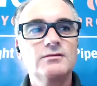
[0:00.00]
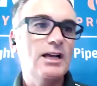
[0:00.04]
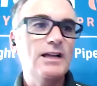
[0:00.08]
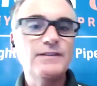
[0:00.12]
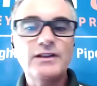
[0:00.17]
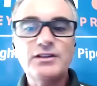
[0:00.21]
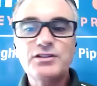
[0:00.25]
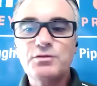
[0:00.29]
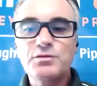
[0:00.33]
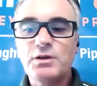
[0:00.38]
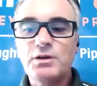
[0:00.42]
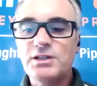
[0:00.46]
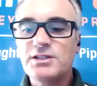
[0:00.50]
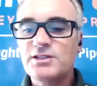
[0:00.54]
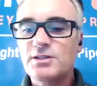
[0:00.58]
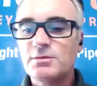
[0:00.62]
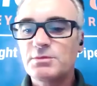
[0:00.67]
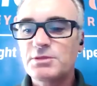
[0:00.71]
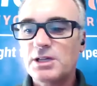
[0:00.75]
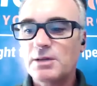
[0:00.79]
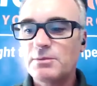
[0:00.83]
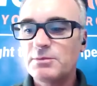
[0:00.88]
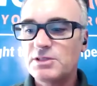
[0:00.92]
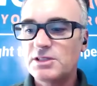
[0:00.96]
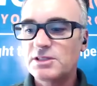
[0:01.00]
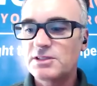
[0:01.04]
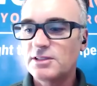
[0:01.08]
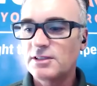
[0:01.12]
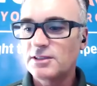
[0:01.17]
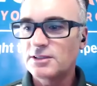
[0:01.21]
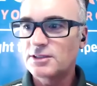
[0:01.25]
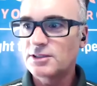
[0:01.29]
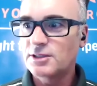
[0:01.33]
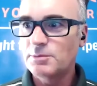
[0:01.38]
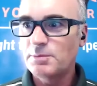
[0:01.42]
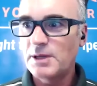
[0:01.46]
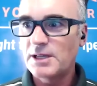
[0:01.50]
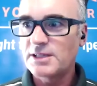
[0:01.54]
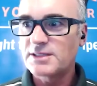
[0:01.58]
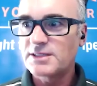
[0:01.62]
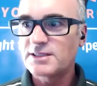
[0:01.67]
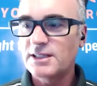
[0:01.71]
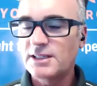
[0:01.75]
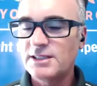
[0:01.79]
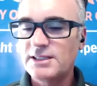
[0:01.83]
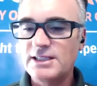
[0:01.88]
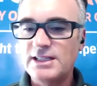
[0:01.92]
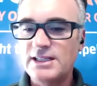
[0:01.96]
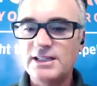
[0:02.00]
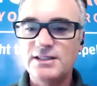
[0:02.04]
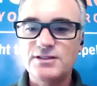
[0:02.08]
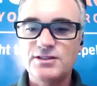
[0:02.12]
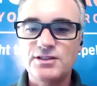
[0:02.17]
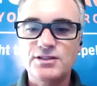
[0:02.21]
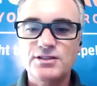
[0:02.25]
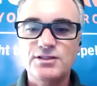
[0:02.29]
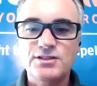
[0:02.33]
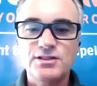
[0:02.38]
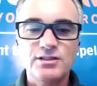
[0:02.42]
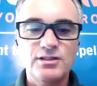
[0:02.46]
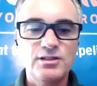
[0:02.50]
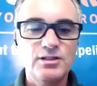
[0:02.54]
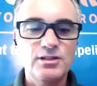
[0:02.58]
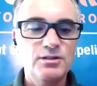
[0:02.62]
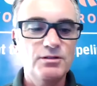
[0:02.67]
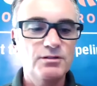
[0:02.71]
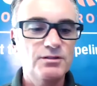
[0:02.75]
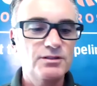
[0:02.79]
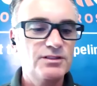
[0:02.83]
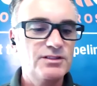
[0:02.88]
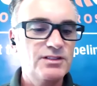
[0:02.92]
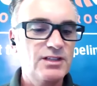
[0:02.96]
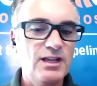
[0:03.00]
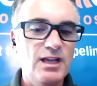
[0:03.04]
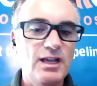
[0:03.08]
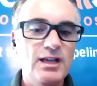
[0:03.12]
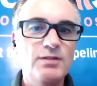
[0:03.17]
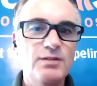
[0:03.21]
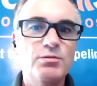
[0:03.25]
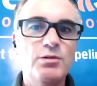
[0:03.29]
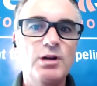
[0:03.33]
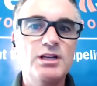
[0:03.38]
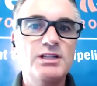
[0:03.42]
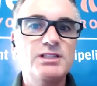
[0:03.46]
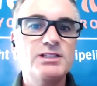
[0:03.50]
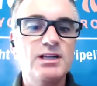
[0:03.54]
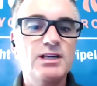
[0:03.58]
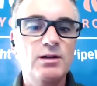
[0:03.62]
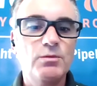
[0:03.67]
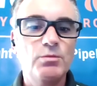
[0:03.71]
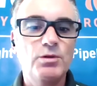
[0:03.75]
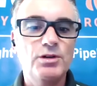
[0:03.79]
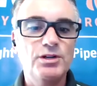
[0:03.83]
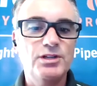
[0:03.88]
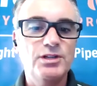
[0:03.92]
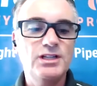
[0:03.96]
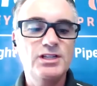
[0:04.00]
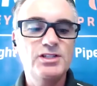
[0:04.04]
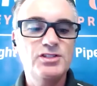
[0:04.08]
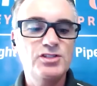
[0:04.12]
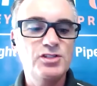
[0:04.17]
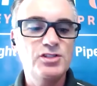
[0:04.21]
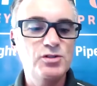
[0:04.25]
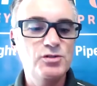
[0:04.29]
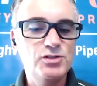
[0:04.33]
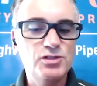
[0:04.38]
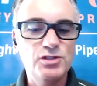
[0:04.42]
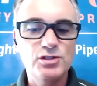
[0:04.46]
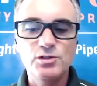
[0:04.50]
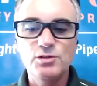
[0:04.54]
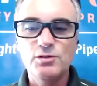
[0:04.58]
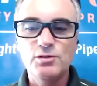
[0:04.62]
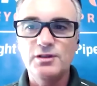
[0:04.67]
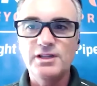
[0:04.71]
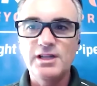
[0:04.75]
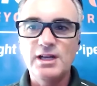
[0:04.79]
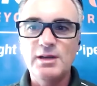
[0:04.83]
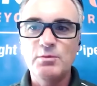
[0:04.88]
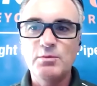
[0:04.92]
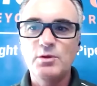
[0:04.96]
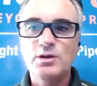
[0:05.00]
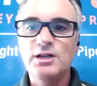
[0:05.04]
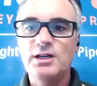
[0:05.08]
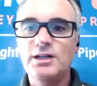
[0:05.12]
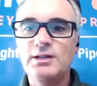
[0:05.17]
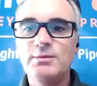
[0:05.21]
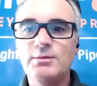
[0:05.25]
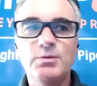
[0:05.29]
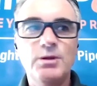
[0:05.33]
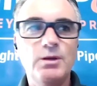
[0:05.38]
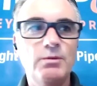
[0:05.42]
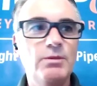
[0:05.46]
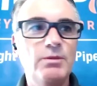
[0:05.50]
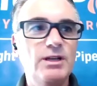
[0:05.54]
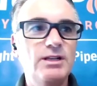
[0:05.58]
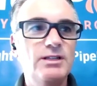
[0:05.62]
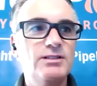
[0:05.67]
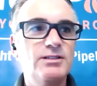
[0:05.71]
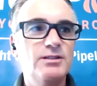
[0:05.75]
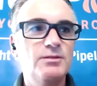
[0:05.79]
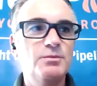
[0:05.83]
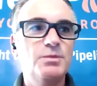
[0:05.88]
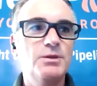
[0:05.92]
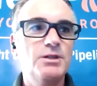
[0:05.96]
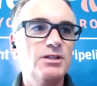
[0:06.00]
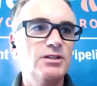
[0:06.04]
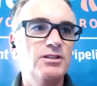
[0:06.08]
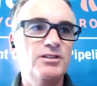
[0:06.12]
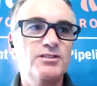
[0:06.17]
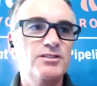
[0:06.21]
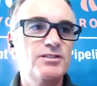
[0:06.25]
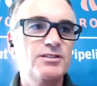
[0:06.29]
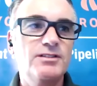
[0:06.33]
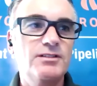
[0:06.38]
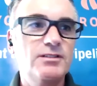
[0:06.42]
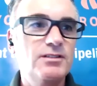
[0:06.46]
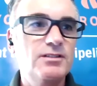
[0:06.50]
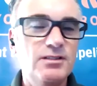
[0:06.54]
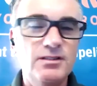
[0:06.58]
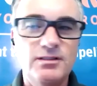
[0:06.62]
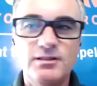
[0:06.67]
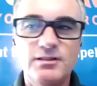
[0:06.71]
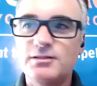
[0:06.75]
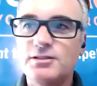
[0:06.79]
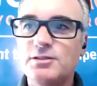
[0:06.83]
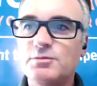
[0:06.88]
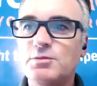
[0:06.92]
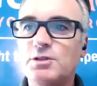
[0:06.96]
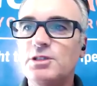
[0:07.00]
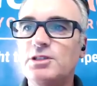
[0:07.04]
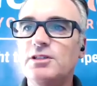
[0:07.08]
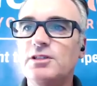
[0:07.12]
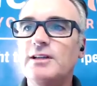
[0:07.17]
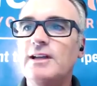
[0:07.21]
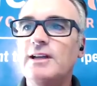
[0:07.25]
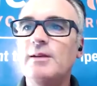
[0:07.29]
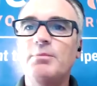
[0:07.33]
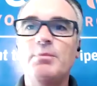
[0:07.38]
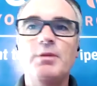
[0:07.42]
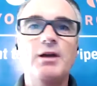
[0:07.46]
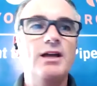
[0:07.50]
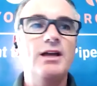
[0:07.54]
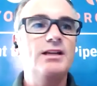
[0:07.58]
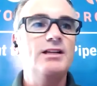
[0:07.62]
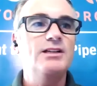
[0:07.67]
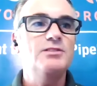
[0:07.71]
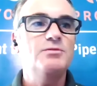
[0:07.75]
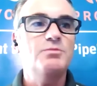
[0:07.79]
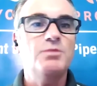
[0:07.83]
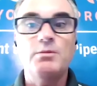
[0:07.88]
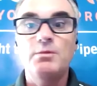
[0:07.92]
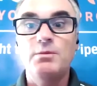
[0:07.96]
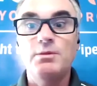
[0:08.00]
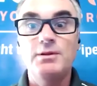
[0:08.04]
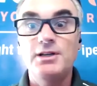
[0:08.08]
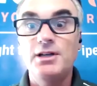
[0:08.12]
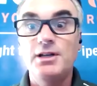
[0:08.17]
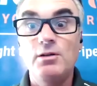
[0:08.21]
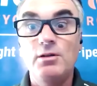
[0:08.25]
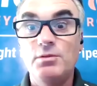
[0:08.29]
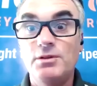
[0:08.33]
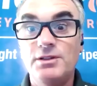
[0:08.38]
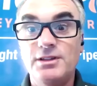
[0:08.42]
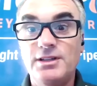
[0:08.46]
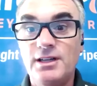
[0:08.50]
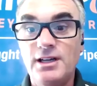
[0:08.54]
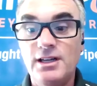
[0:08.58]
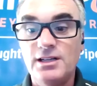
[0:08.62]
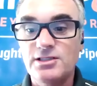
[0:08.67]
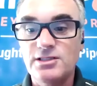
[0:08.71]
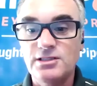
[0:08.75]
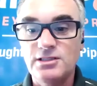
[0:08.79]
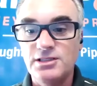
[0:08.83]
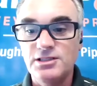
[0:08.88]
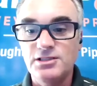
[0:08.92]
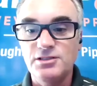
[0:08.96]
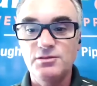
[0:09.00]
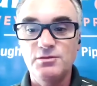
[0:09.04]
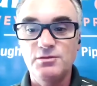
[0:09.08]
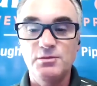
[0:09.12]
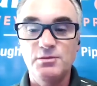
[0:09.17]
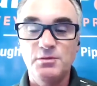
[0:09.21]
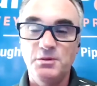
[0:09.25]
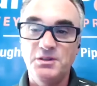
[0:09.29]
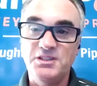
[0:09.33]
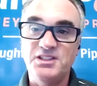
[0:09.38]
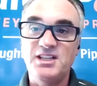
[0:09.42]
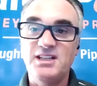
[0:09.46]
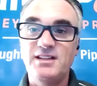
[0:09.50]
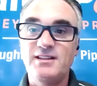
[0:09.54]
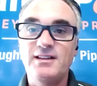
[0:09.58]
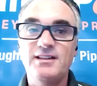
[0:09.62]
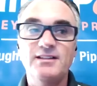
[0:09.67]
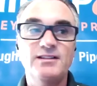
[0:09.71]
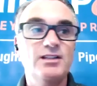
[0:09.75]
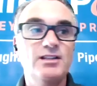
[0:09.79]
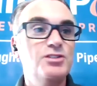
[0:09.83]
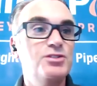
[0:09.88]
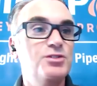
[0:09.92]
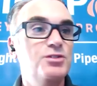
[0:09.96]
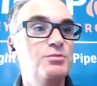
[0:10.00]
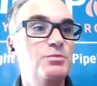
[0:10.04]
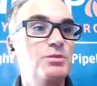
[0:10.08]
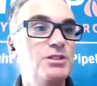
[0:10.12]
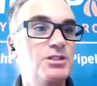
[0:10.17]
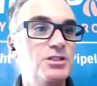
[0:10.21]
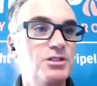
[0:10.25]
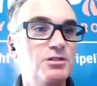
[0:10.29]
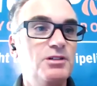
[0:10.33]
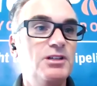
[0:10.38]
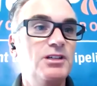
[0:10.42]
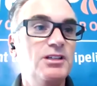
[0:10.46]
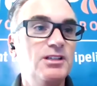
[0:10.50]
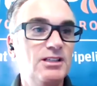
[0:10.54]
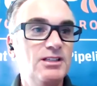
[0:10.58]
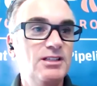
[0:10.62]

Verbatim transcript: and that's why sometimes it's not the best idea is just to go and say, "Hey, write down what it is you do, and then we'll implement it," because you know what you get back is probably not what they actually do or what they think they should be doing.